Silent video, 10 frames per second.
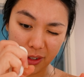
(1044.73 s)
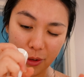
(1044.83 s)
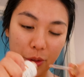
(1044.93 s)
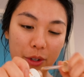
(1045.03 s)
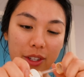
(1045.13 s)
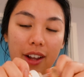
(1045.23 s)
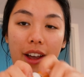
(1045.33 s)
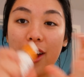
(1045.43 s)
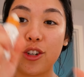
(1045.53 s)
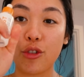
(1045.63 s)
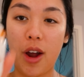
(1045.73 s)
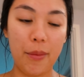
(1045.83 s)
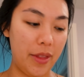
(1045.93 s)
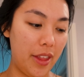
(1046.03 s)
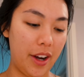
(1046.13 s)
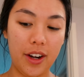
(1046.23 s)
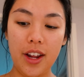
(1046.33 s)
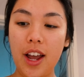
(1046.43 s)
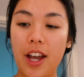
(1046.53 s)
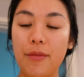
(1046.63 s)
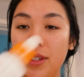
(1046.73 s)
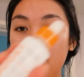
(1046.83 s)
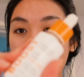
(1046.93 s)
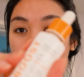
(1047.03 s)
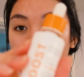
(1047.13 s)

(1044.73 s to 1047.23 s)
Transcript: Ooh, there's like a drop in there. I've been using the